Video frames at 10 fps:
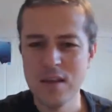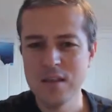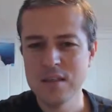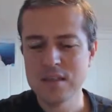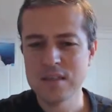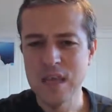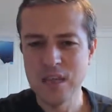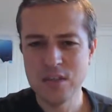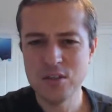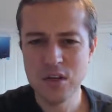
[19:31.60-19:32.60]
say
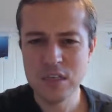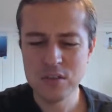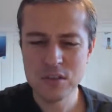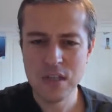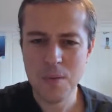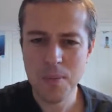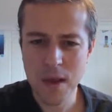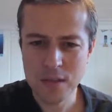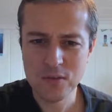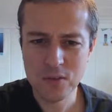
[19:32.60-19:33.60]
that you're interested, apply
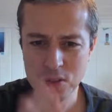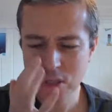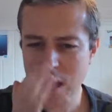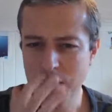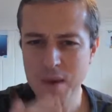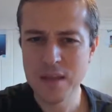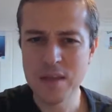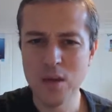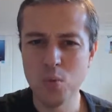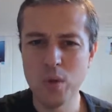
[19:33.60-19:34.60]
to the job, and
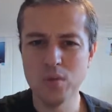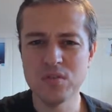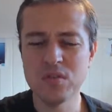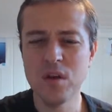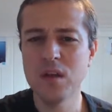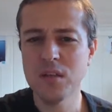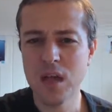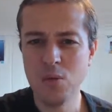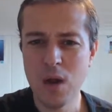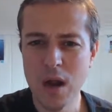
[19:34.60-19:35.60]
then we will start
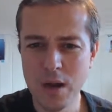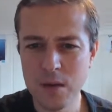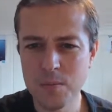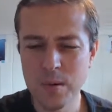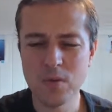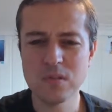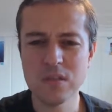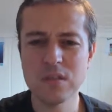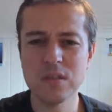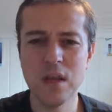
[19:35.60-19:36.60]
our hiring
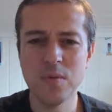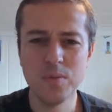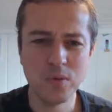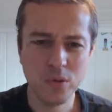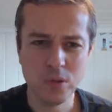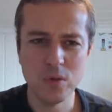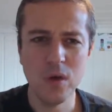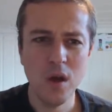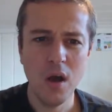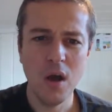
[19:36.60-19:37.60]
process and put you
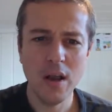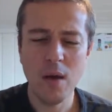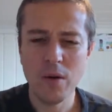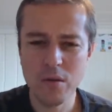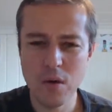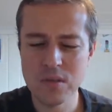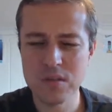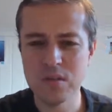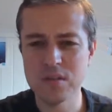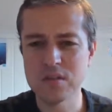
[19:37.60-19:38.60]
on our
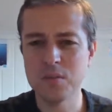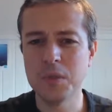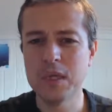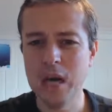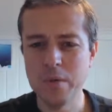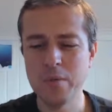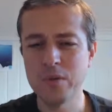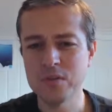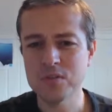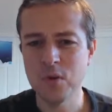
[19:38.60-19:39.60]
rosters to become a
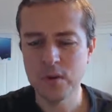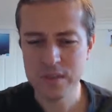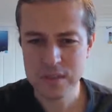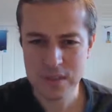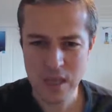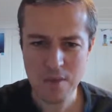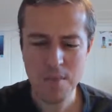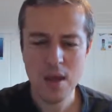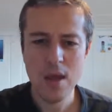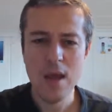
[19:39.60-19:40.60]
Mondosolian STEM.
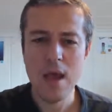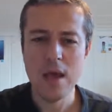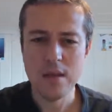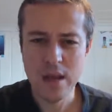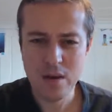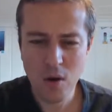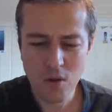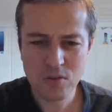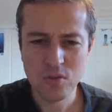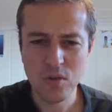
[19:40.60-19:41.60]
And then
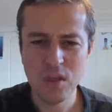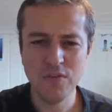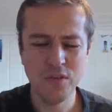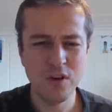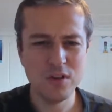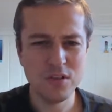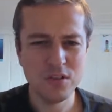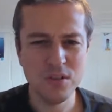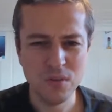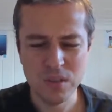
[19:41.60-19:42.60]
also, if you are a
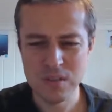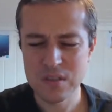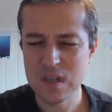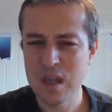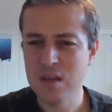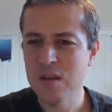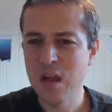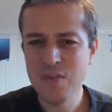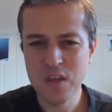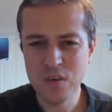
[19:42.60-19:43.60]
student, and I
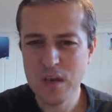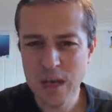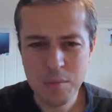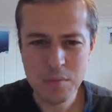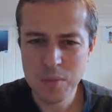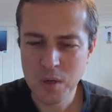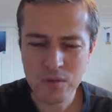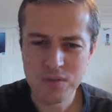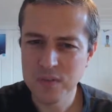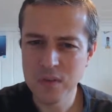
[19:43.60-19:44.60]
think you gotta be both,
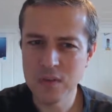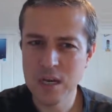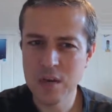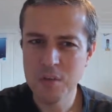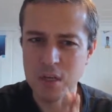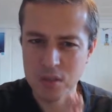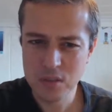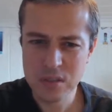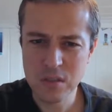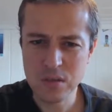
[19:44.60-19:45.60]
you gotta be a good
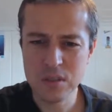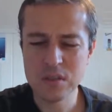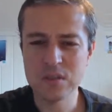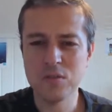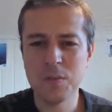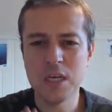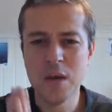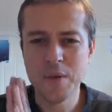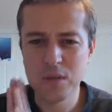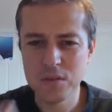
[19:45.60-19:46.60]
student to become a
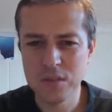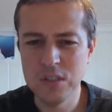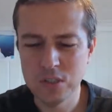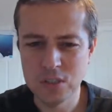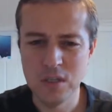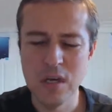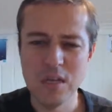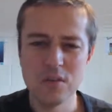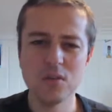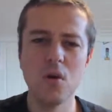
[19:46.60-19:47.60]
good teacher.
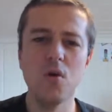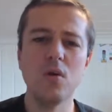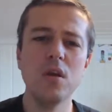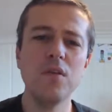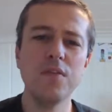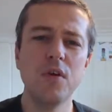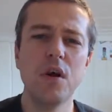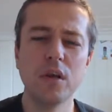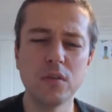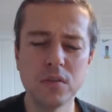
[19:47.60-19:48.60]
So if you are a
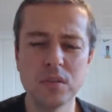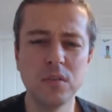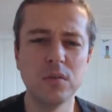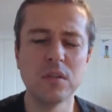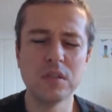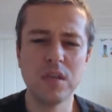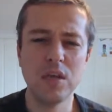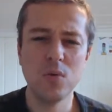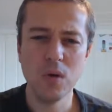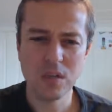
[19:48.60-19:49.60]
good student, then you
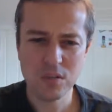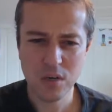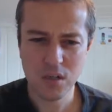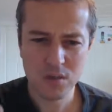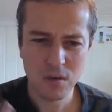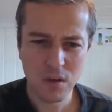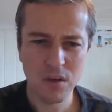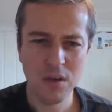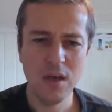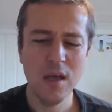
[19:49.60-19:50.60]
want to start to learn,
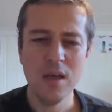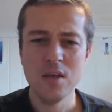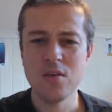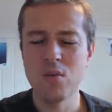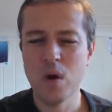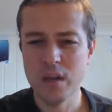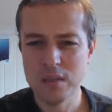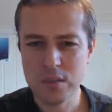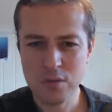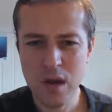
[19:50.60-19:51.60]
you want to
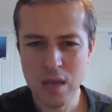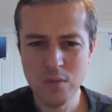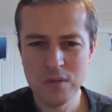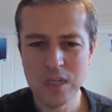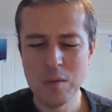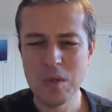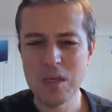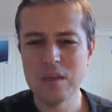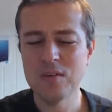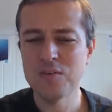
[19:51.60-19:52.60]
try Mondemi
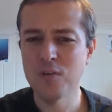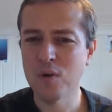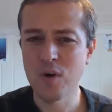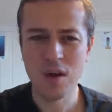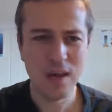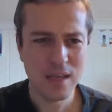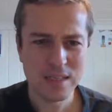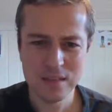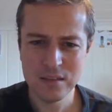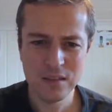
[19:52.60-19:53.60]
for less than
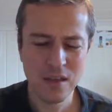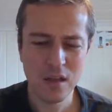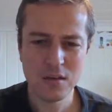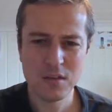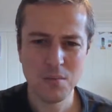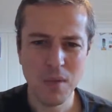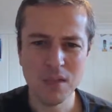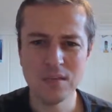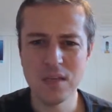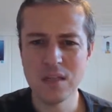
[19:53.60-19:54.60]
$10 a month,
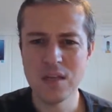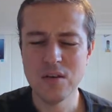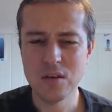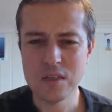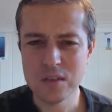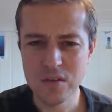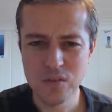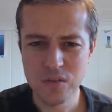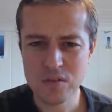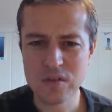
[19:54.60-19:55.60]
and then you can see for
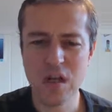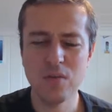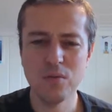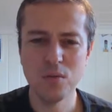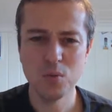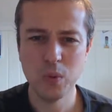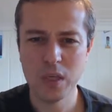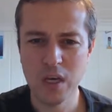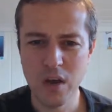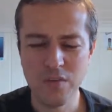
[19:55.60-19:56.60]
yourself what we can
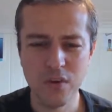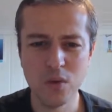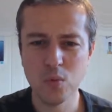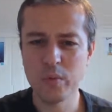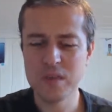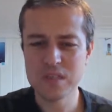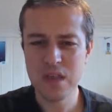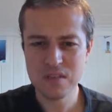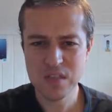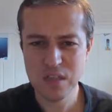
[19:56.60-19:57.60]
offer you. Will be
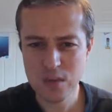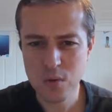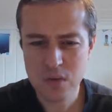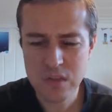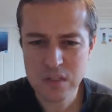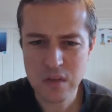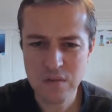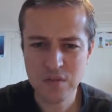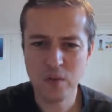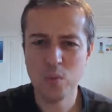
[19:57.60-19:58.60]
self-study courses,
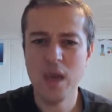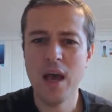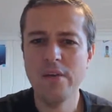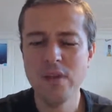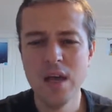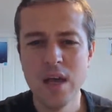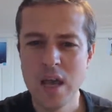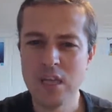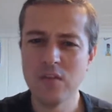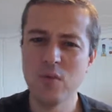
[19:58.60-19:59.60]
everything we have. And
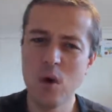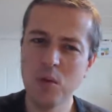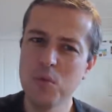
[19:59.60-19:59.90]
if you want to move